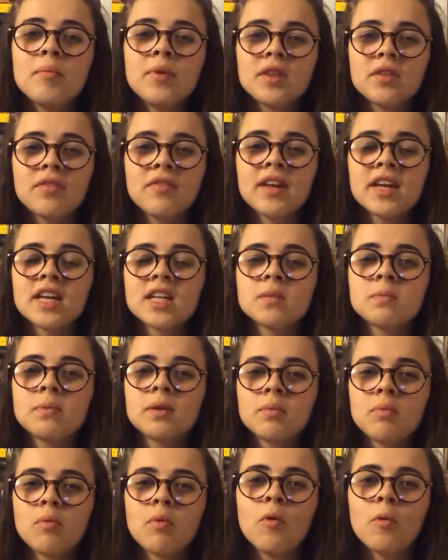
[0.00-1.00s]
but the thing is
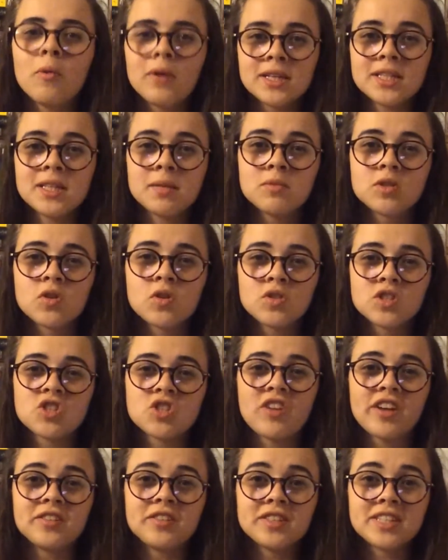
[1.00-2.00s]
people always seem to
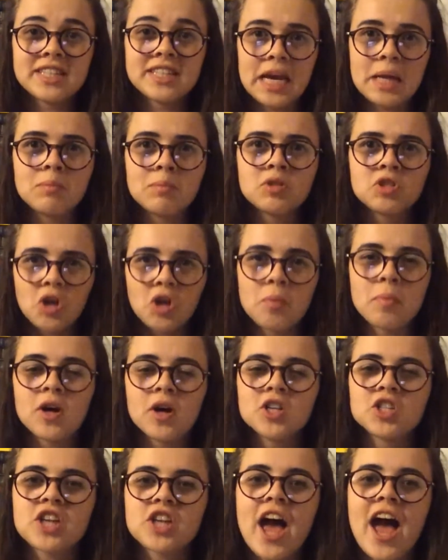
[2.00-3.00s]
concentrate on Snape so
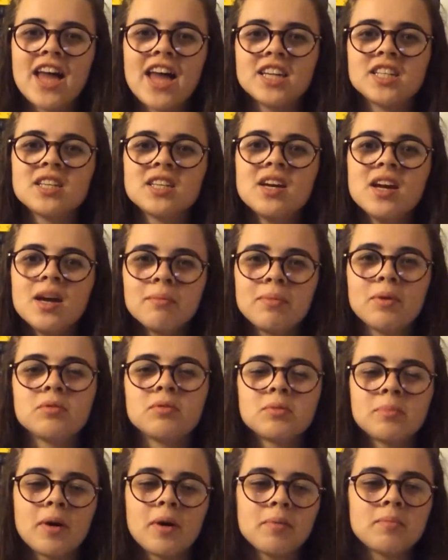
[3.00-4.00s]
much and
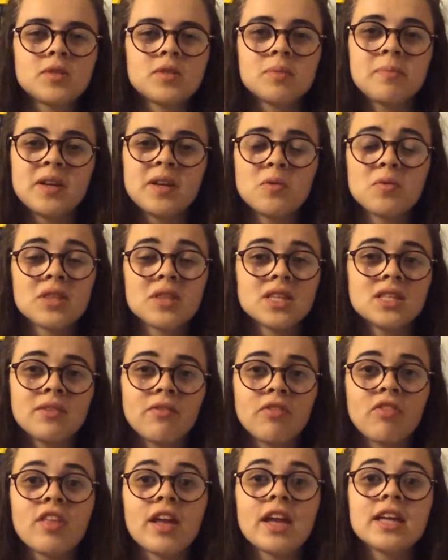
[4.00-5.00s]
build him up to be all these
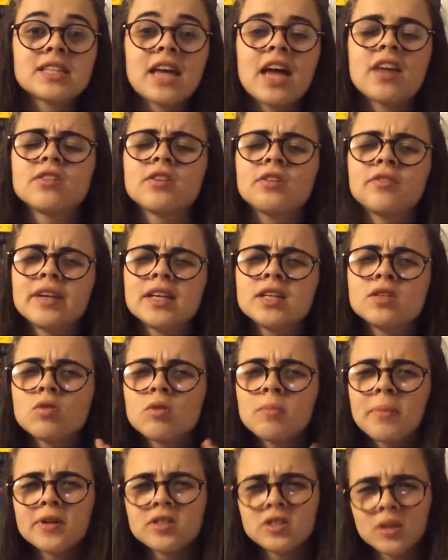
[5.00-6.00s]
different things, and don't really
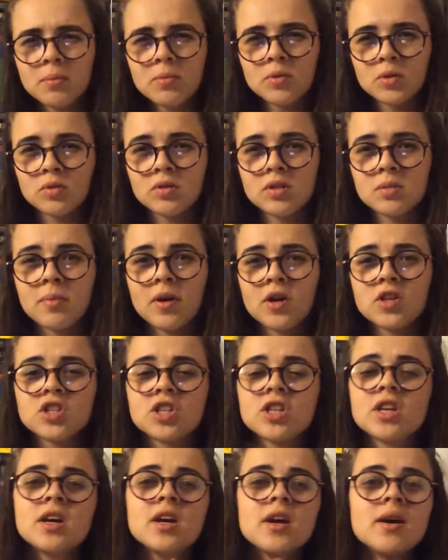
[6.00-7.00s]
talk about Dumbledore as
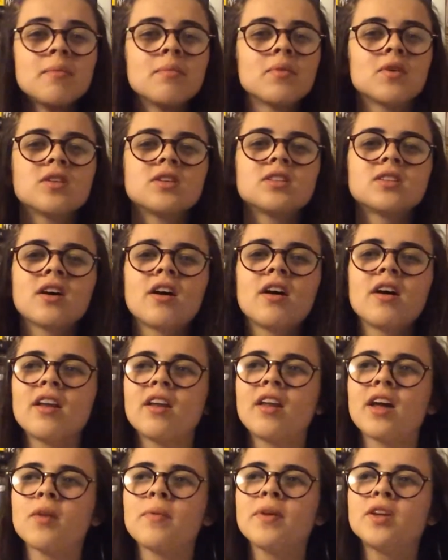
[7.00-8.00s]
much, because
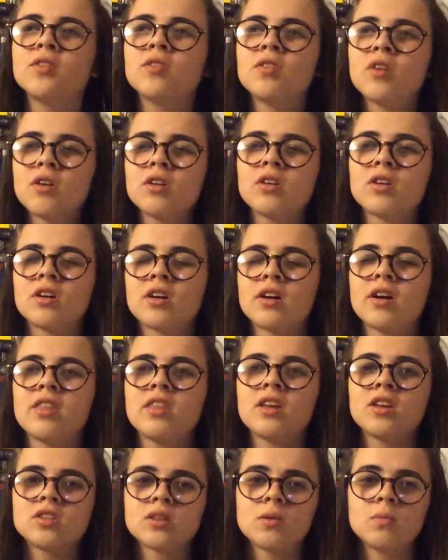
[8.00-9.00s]
like when you're younger, I
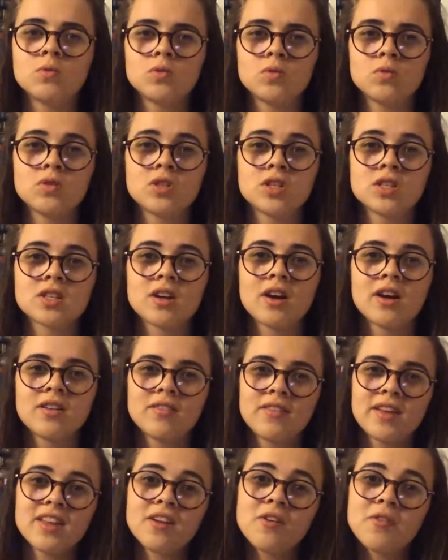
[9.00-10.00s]
think Dumbledore's just
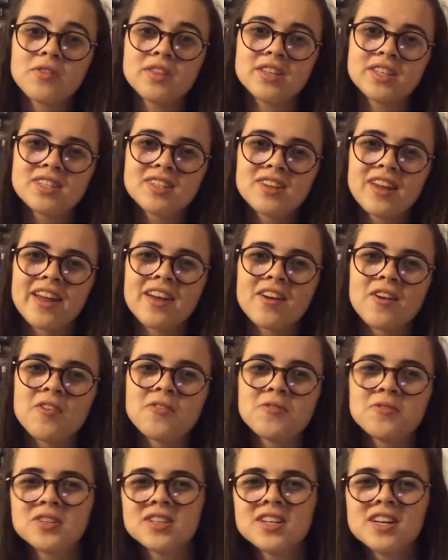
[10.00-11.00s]
kind of like, oh, this like
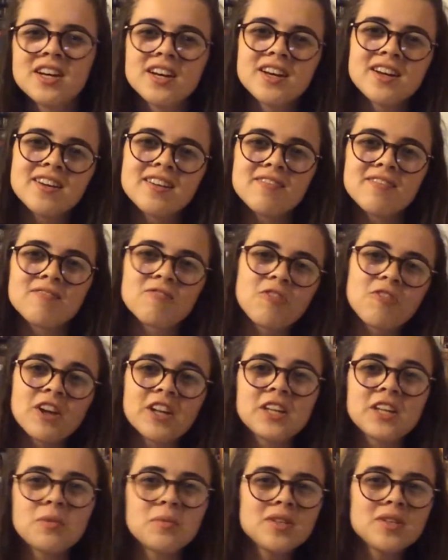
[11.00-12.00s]
old
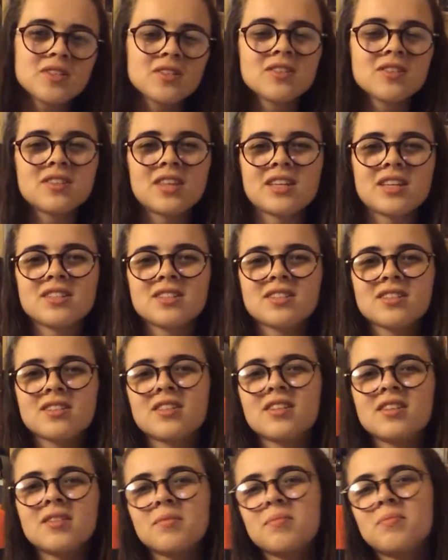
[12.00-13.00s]
friendly wizard that's
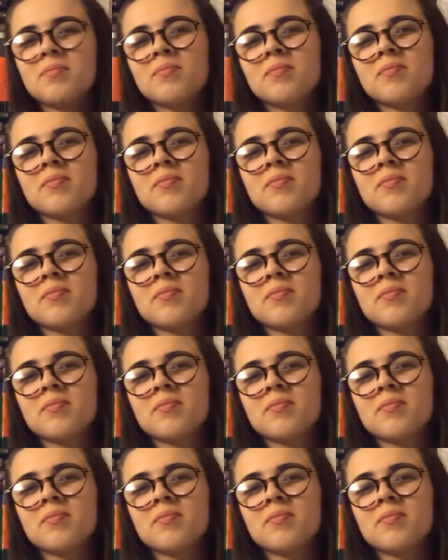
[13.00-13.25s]
gonna